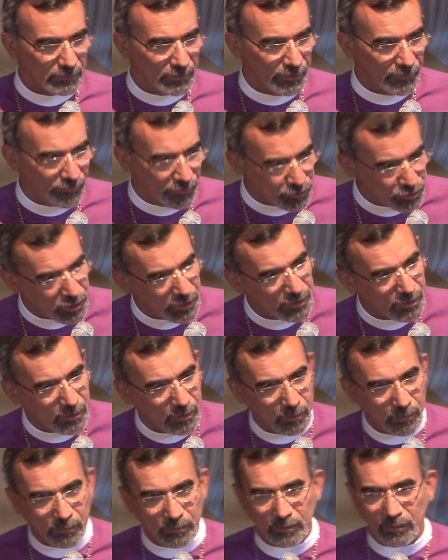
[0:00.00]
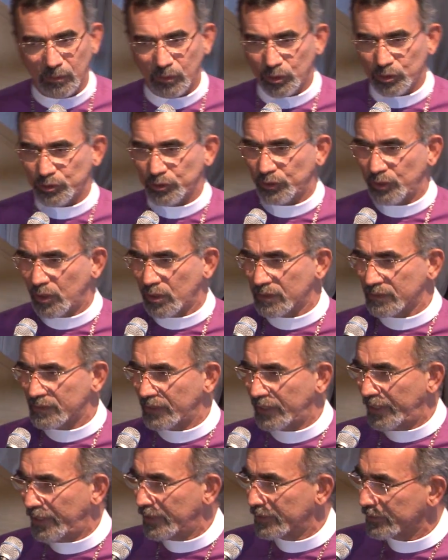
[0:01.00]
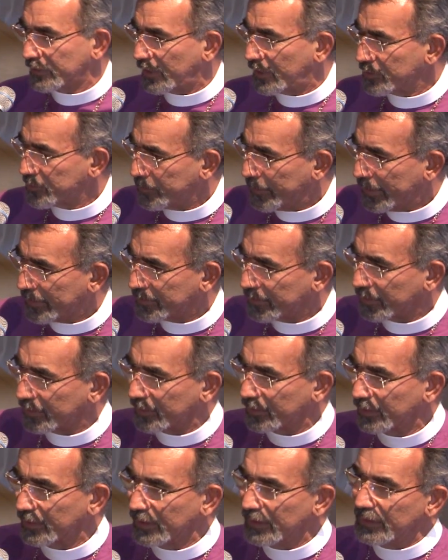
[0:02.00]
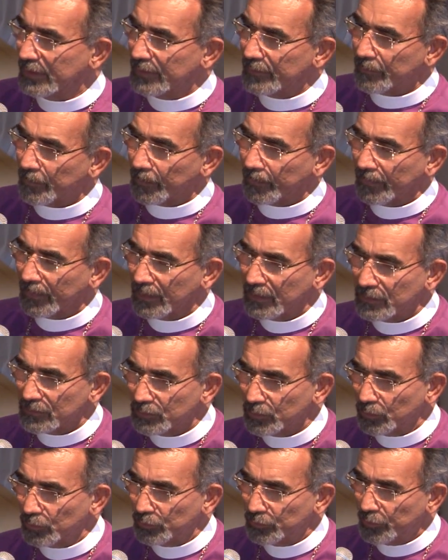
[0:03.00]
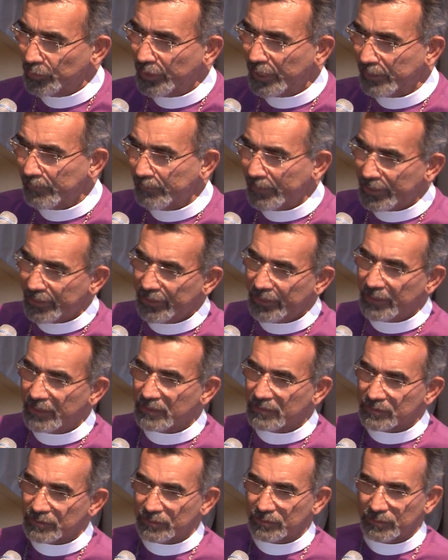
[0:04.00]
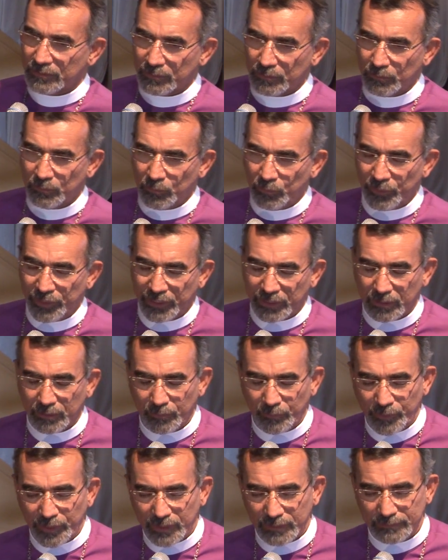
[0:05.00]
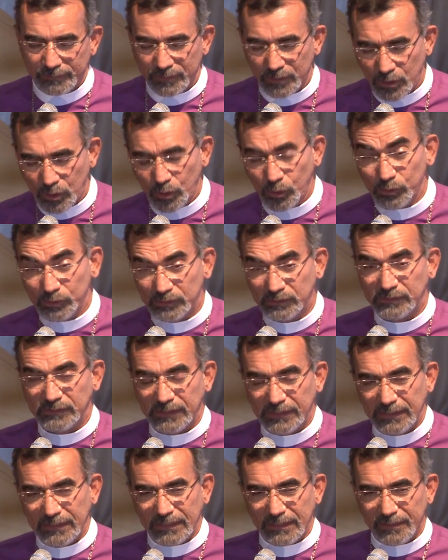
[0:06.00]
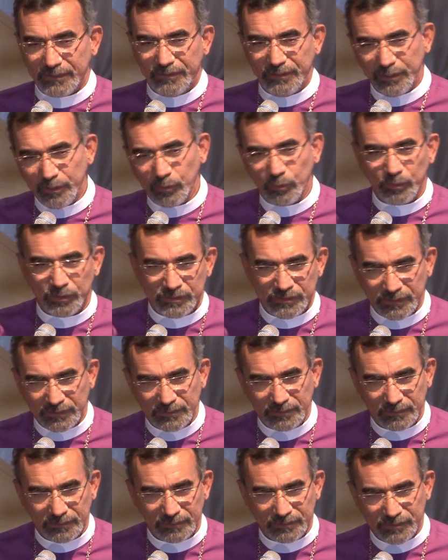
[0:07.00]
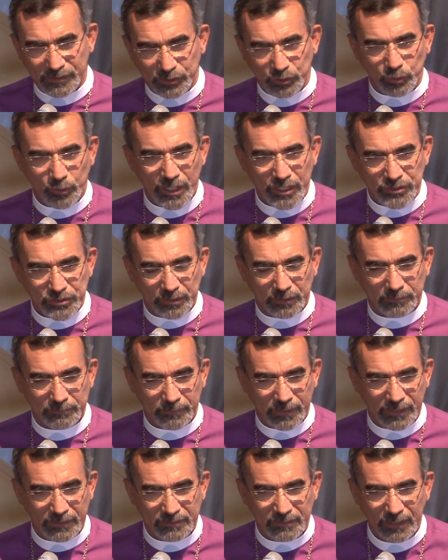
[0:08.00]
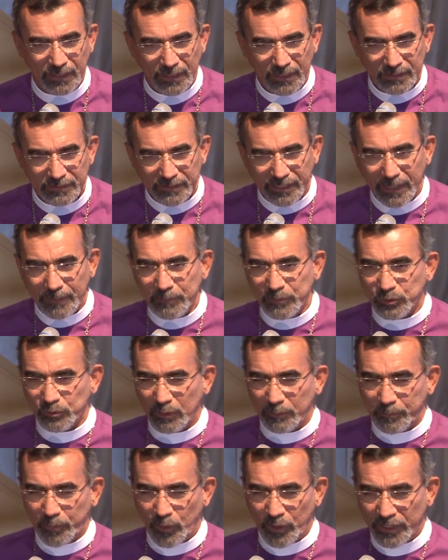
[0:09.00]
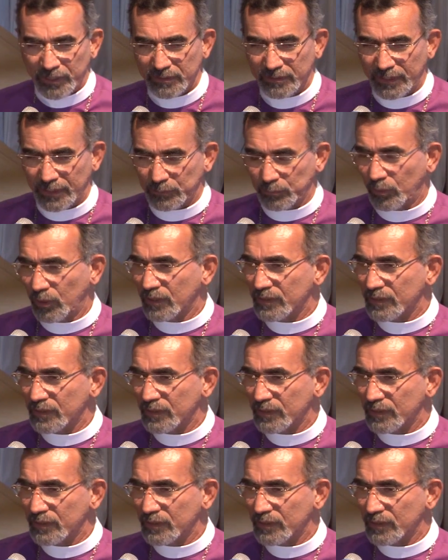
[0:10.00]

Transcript: evangelical, Orthodox, and charismatic. So during many years, we could deal with the situation, but it came into a point that